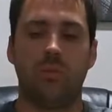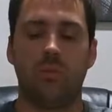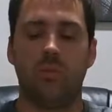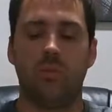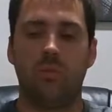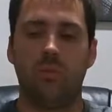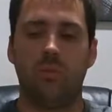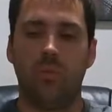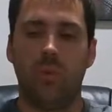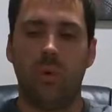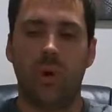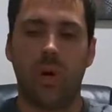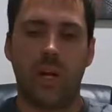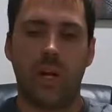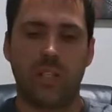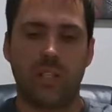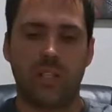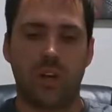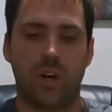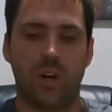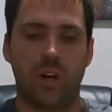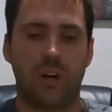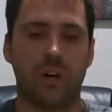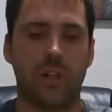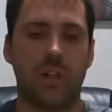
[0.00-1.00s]
what I
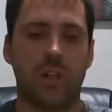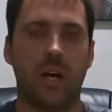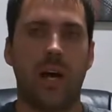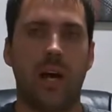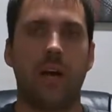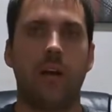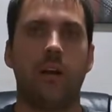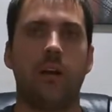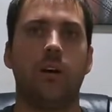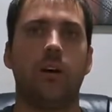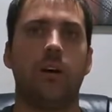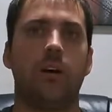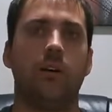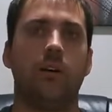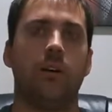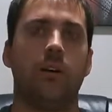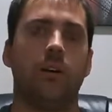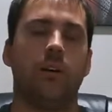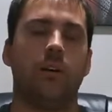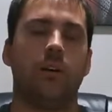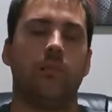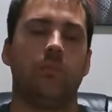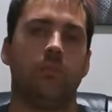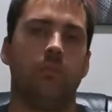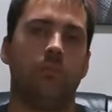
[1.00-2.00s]
talk a lot
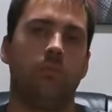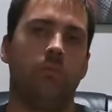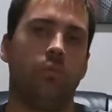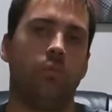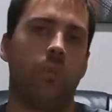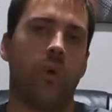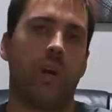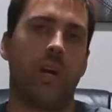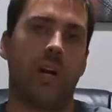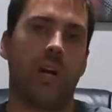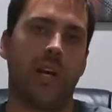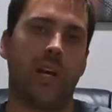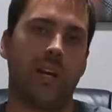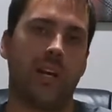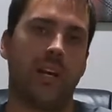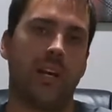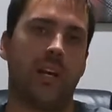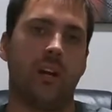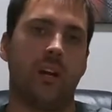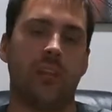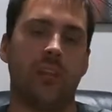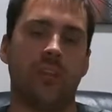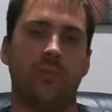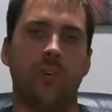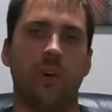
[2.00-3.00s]
when I get
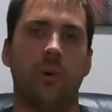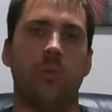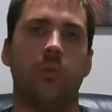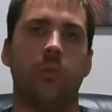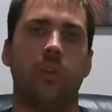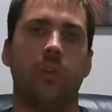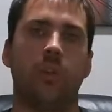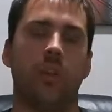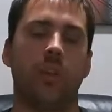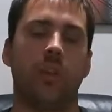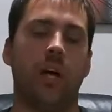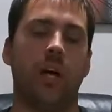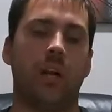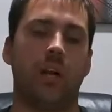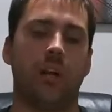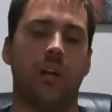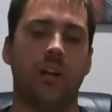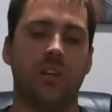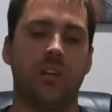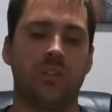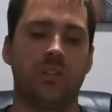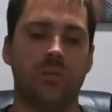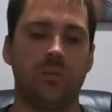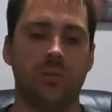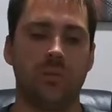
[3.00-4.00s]
on the phone with a lot of
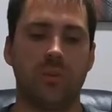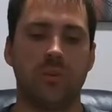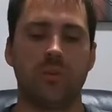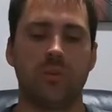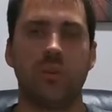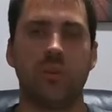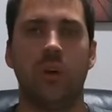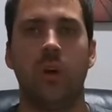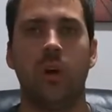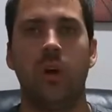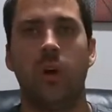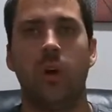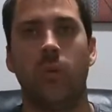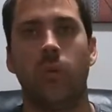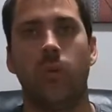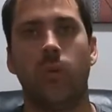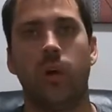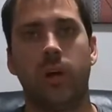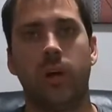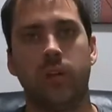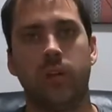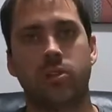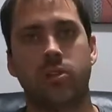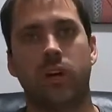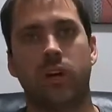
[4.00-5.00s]
customers. What
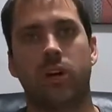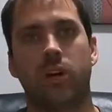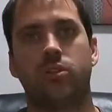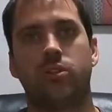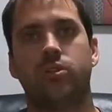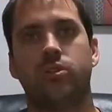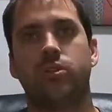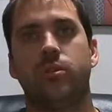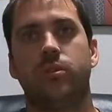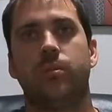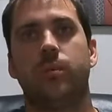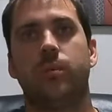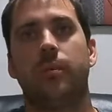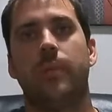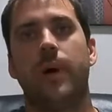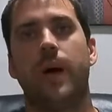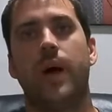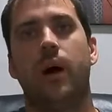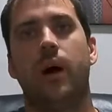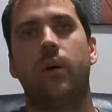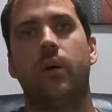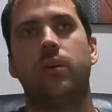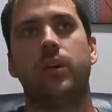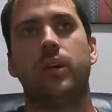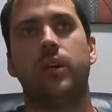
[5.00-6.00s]
I'll talk to them
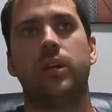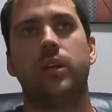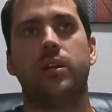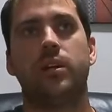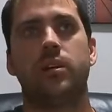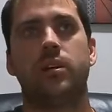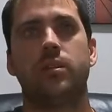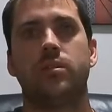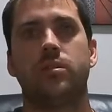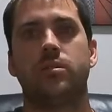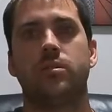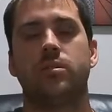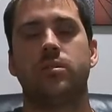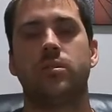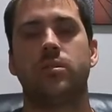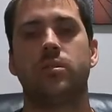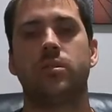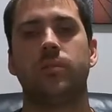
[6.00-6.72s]
about is